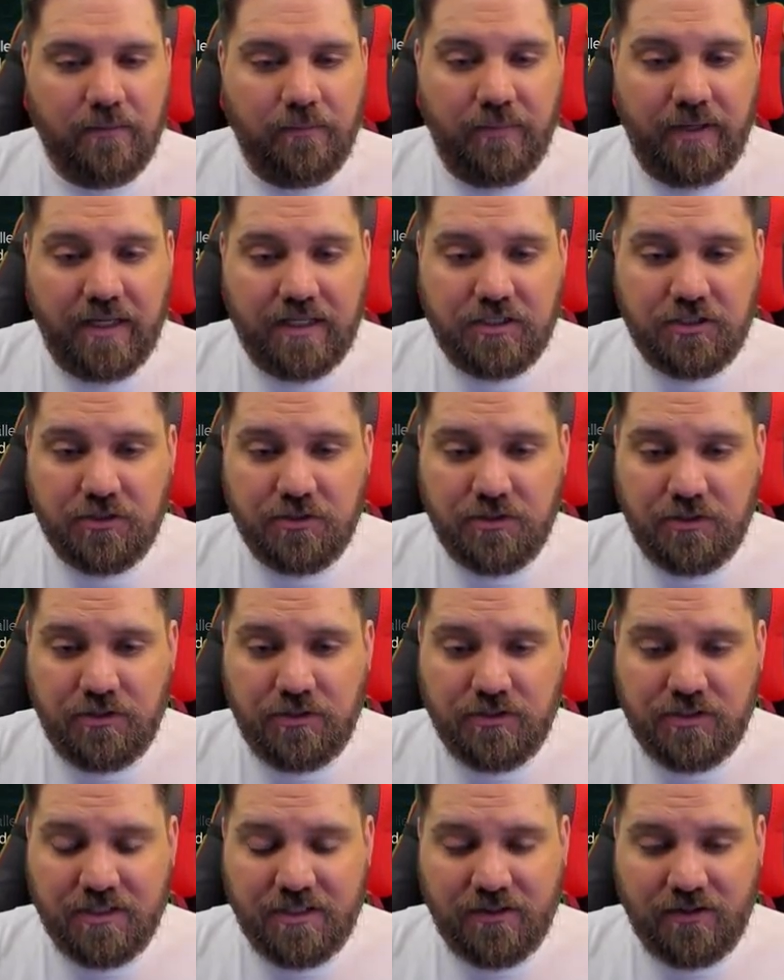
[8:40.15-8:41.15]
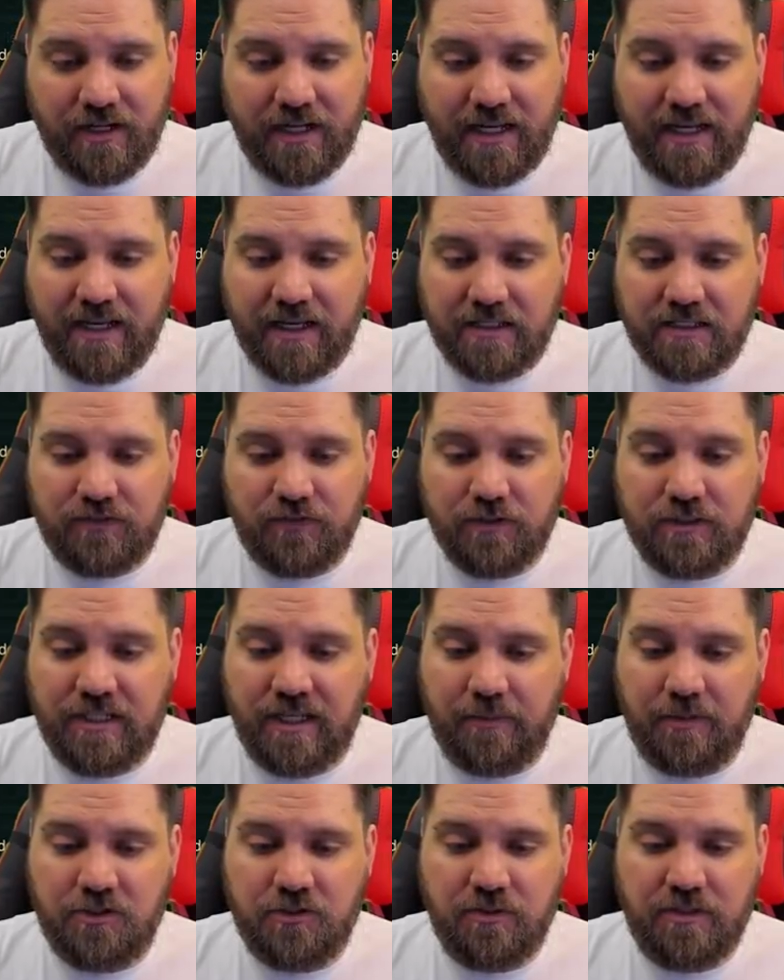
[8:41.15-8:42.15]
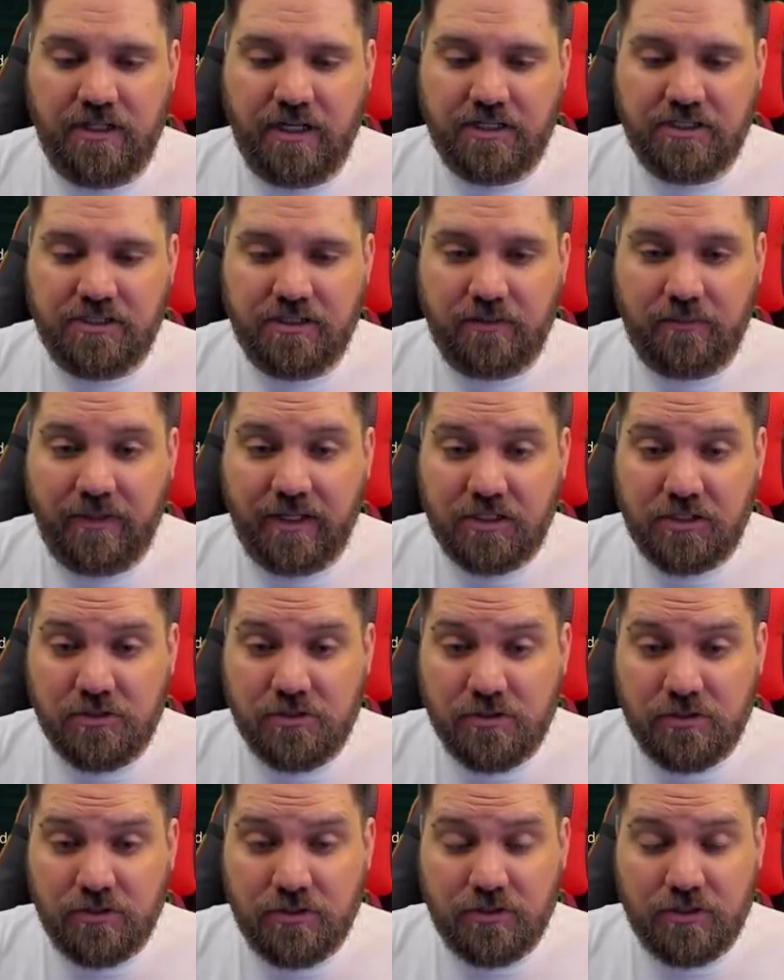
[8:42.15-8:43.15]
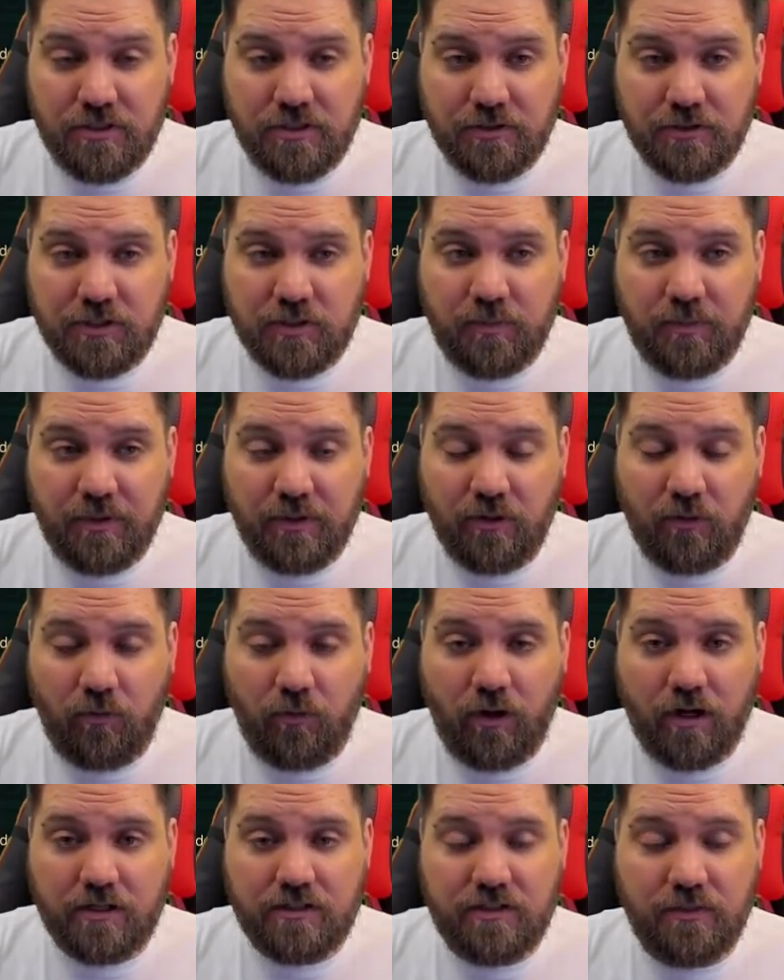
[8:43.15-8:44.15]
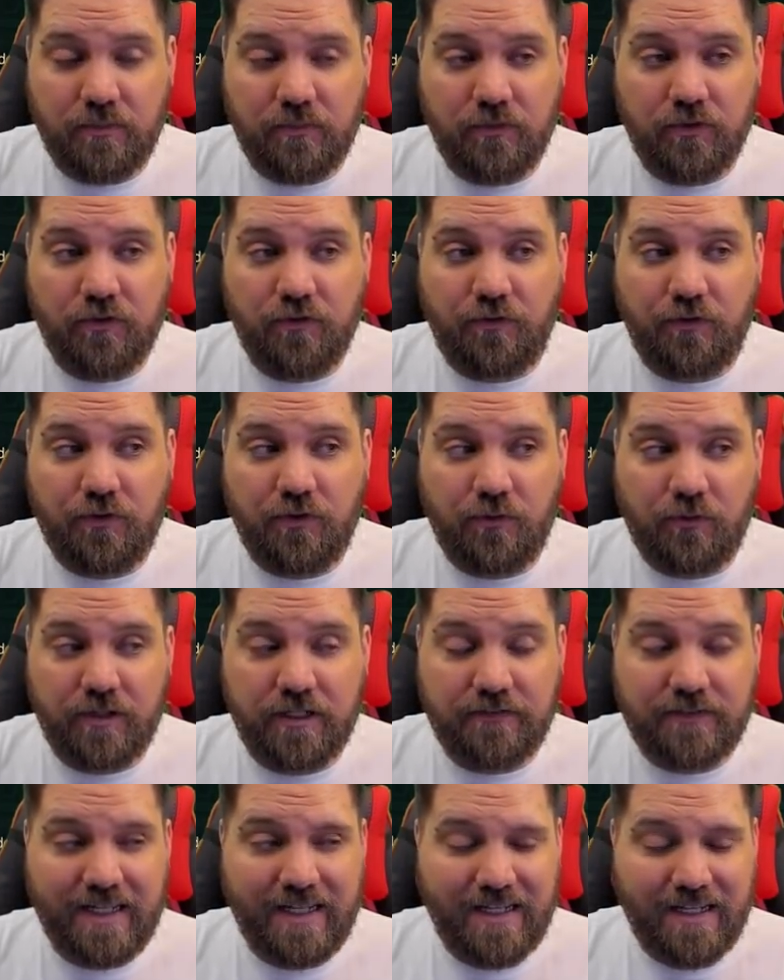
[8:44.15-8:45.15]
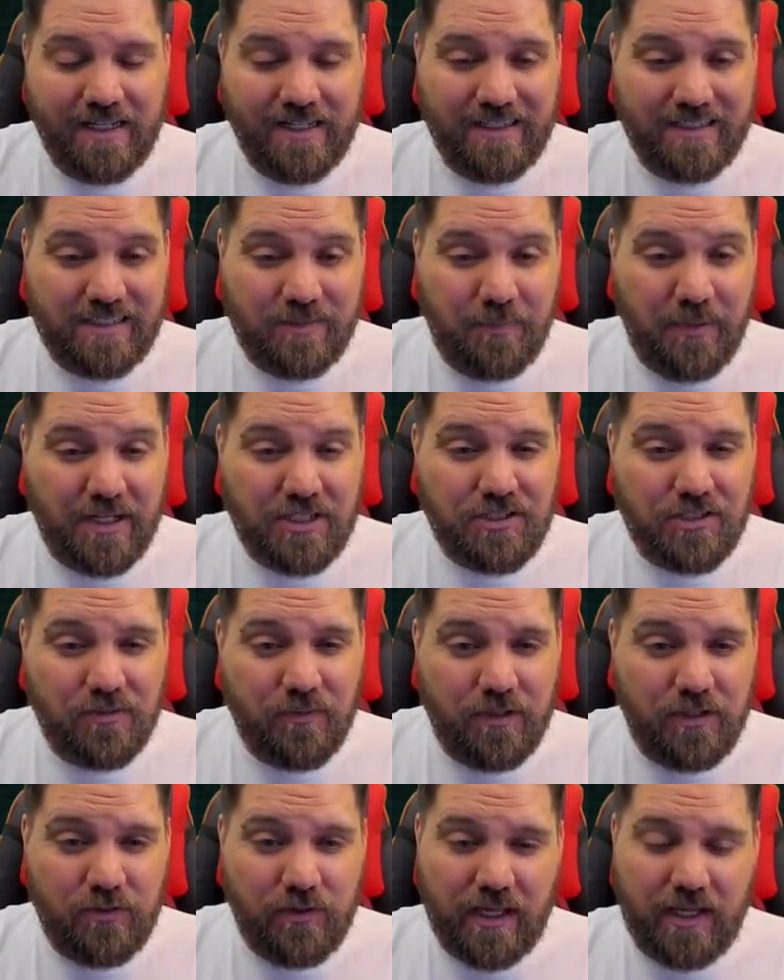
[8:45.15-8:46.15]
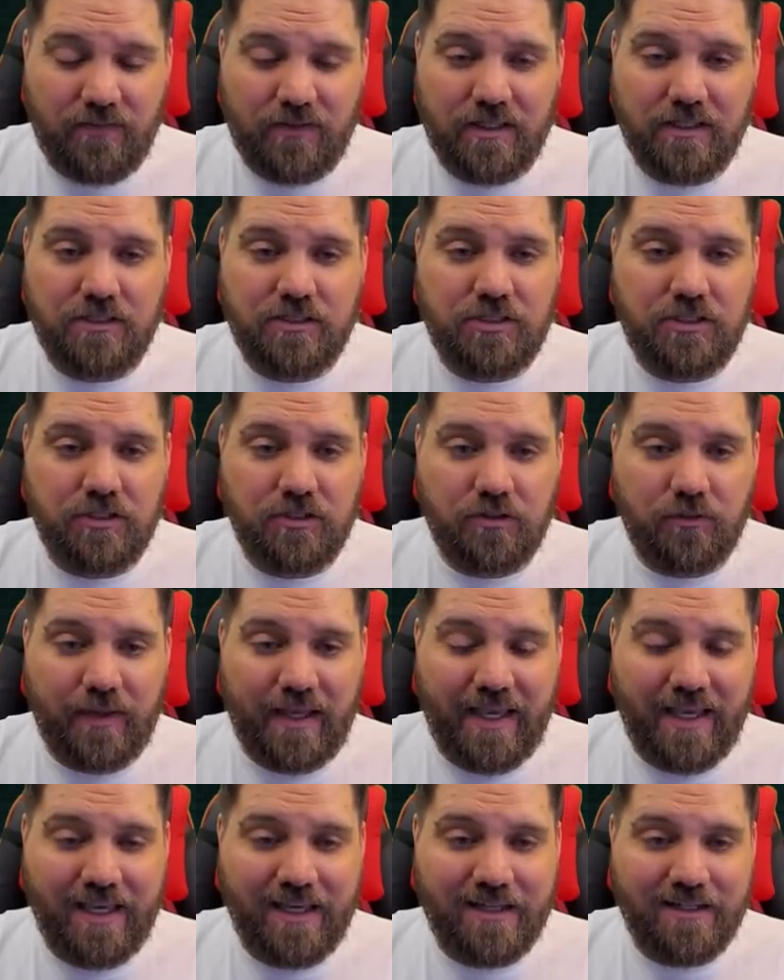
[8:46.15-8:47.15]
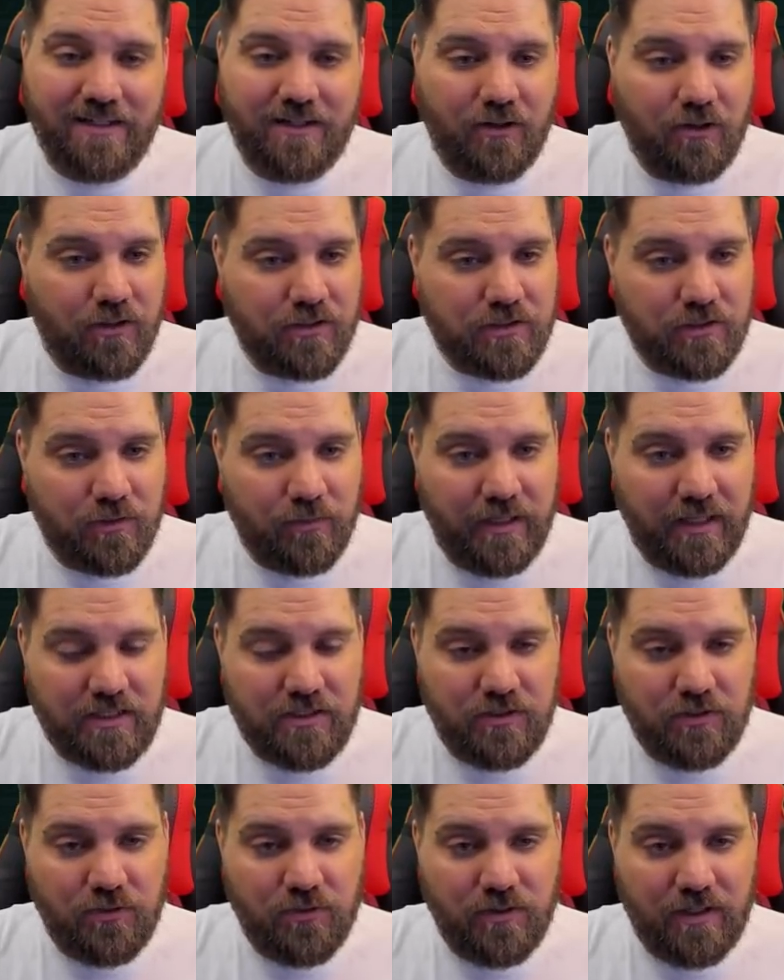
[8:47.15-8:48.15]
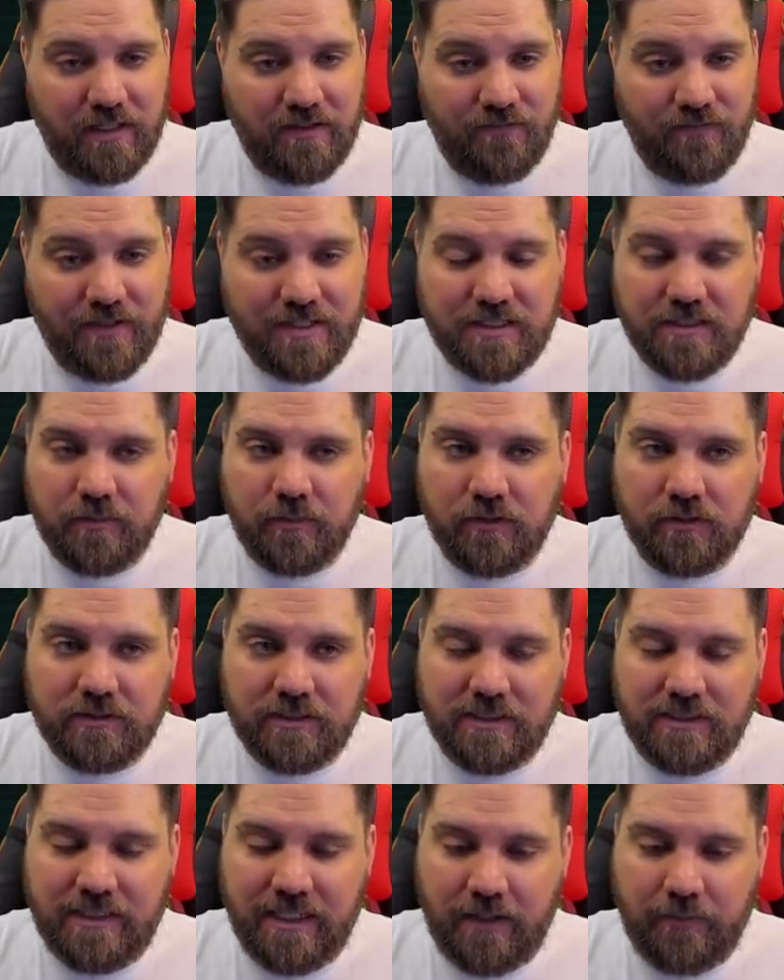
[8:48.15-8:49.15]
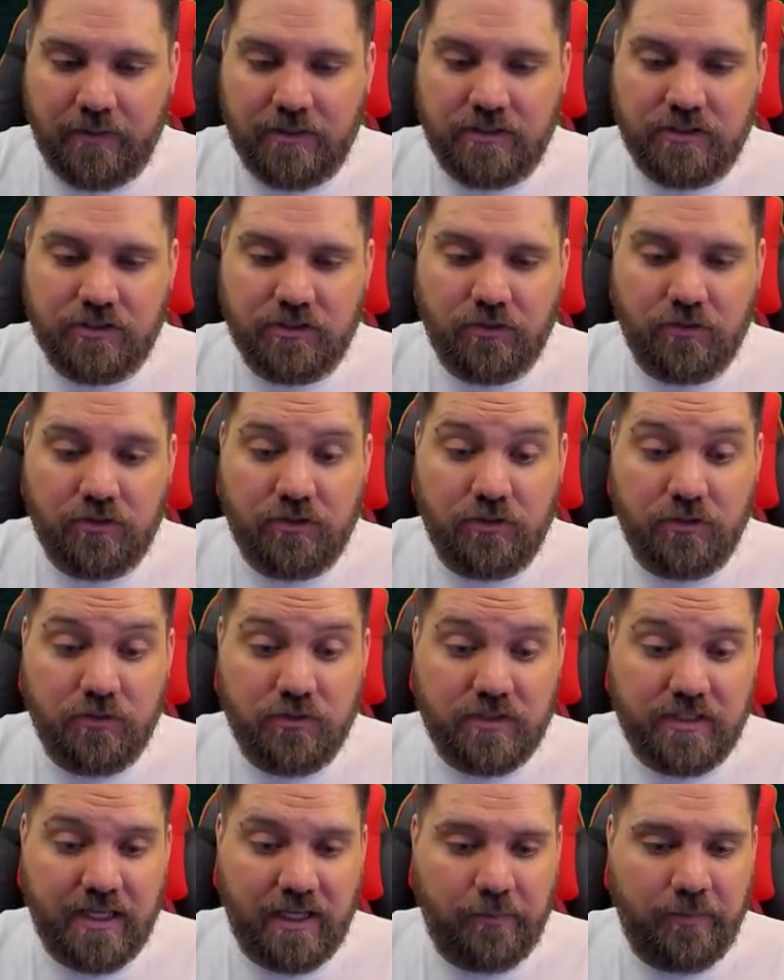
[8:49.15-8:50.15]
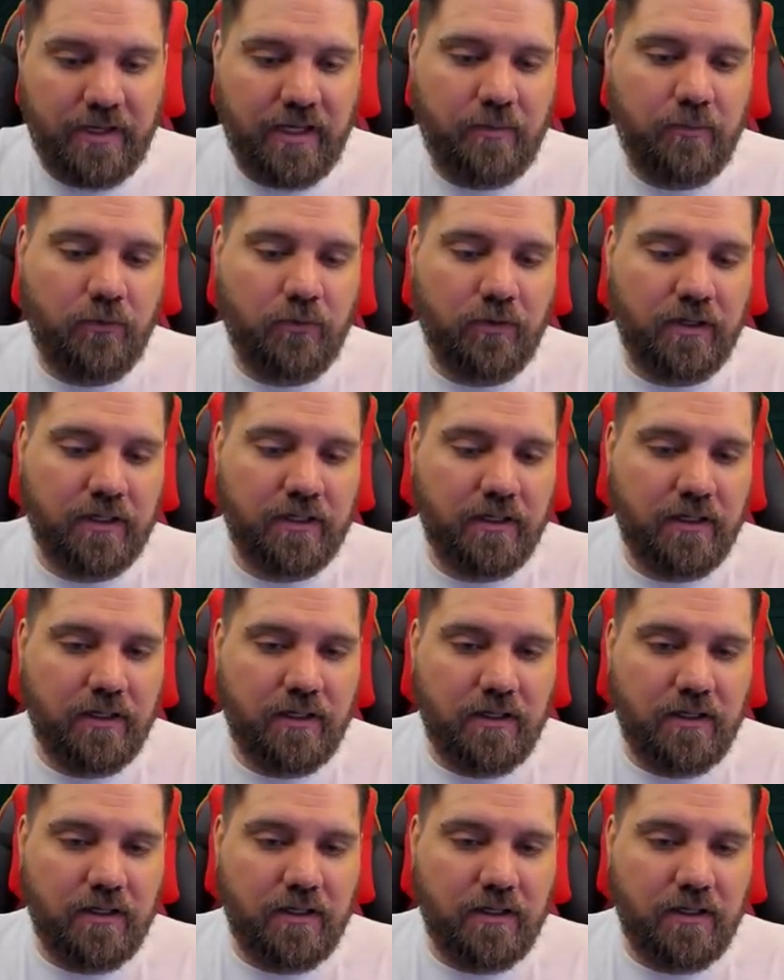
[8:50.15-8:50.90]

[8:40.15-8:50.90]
Make sure you're using your hex for damage reduction. Make sure you're using your spirit walk to move through the rift, especially when you have In-Geom, and it also makes you invincible to damage. So use that bad boy.